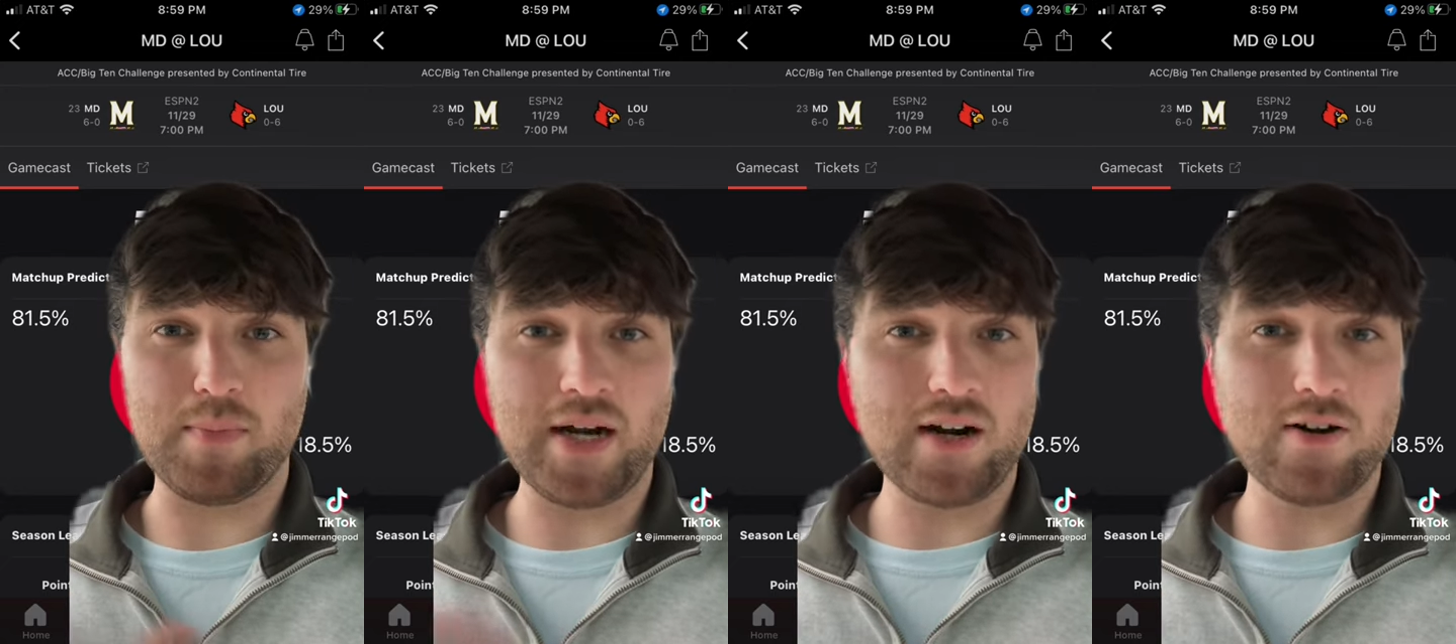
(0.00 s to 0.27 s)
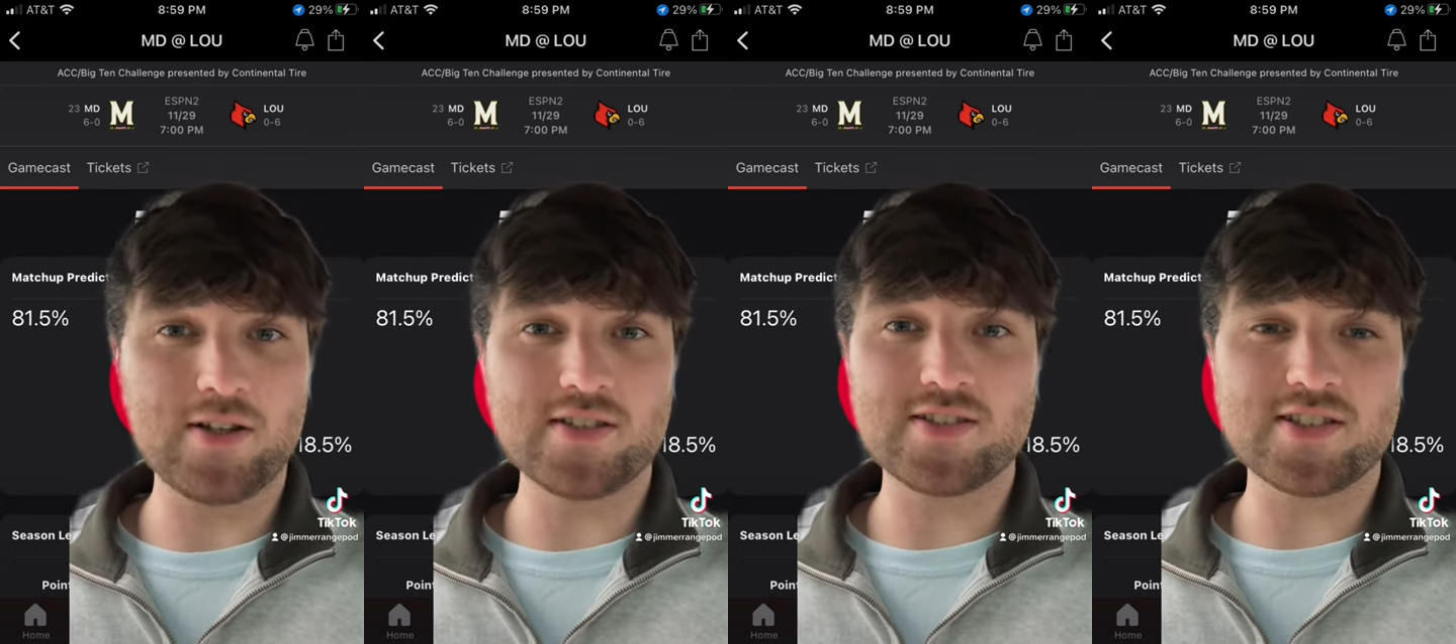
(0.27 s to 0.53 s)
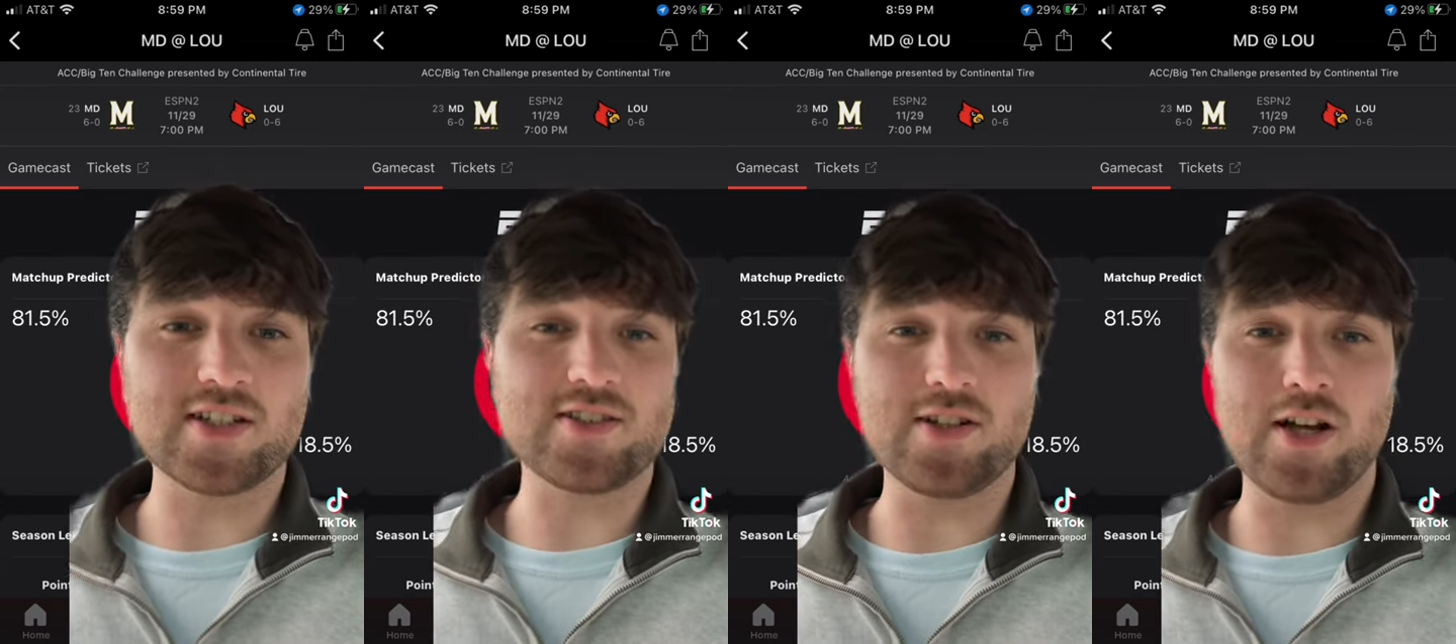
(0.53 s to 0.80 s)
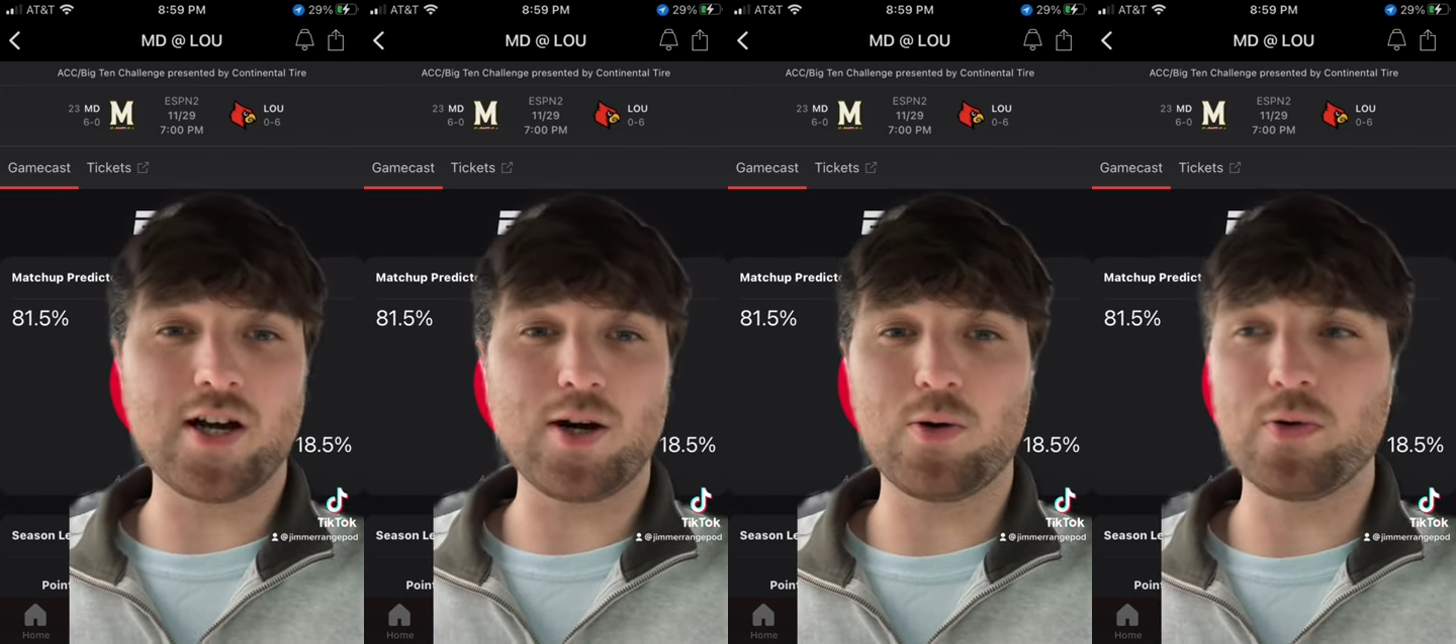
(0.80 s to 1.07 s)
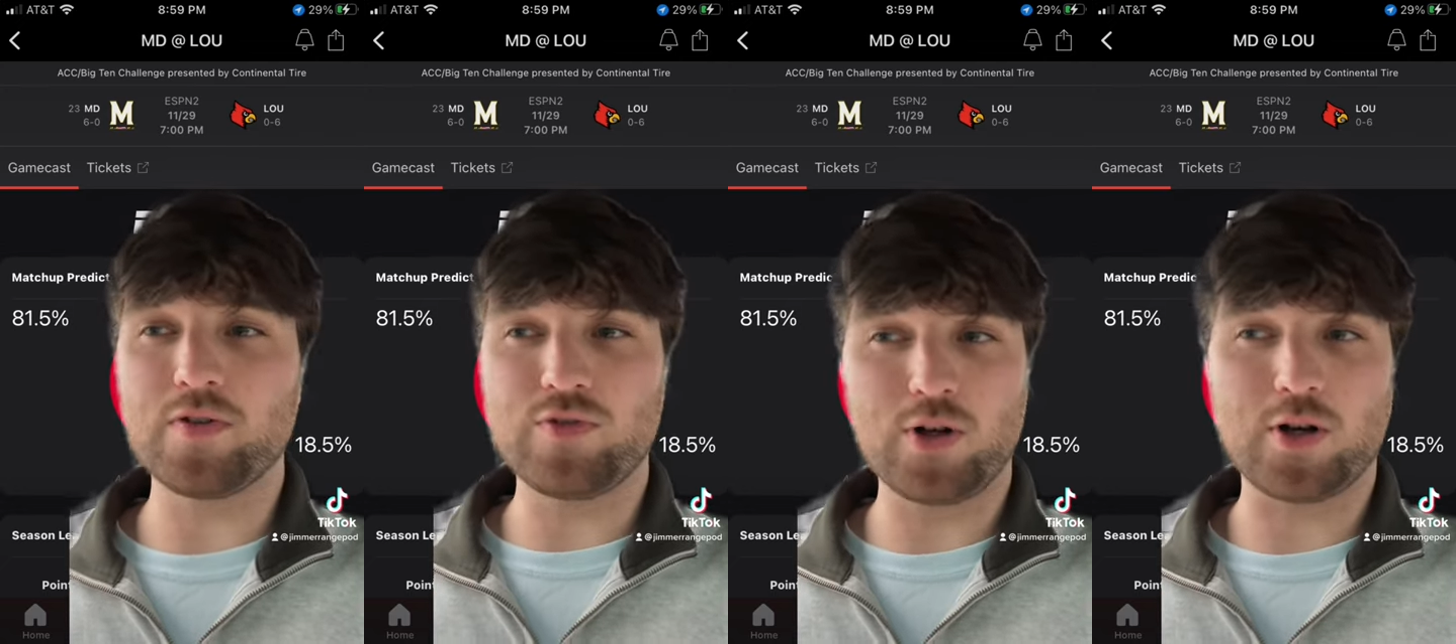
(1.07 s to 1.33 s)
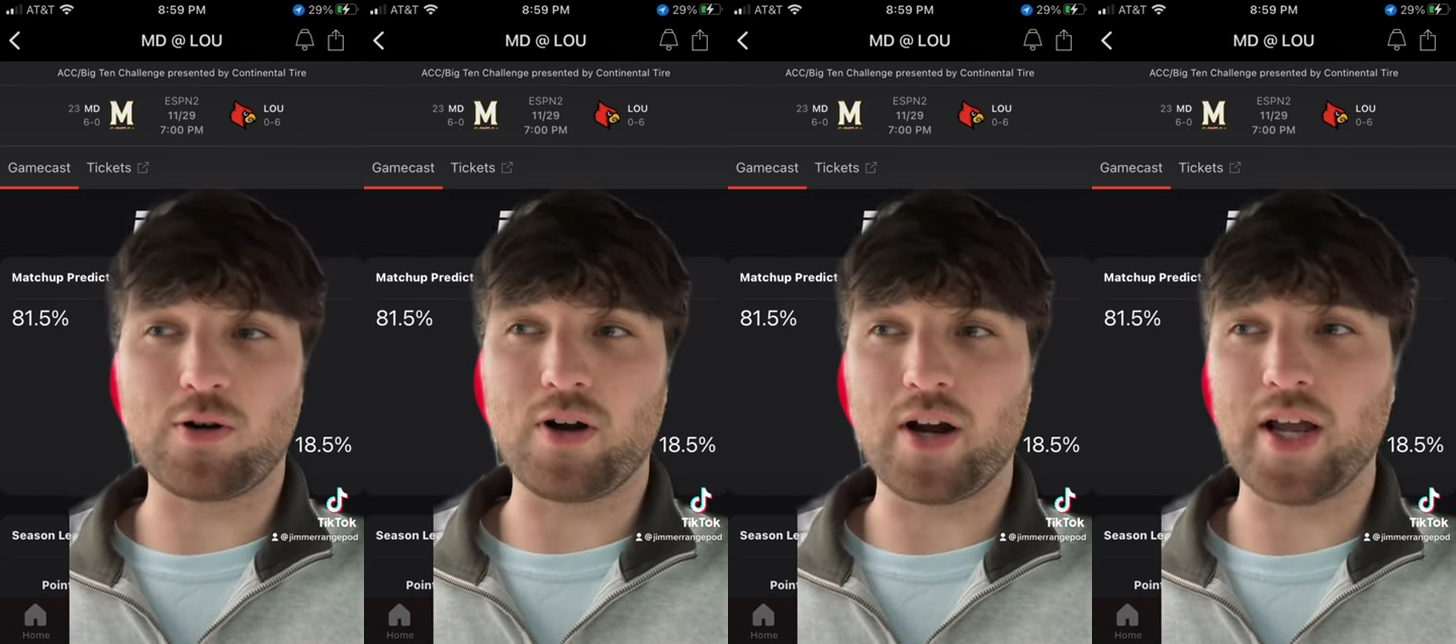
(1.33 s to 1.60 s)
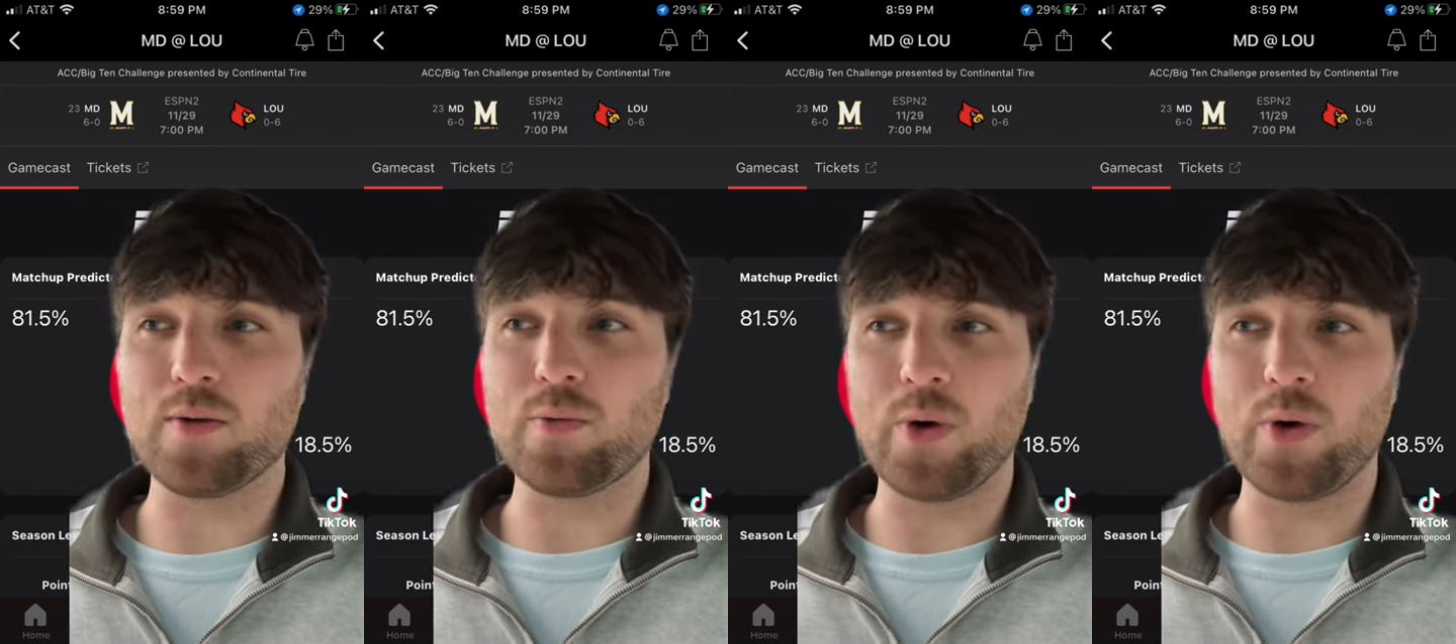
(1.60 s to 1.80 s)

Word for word: Maryland 6 0, we've looked great,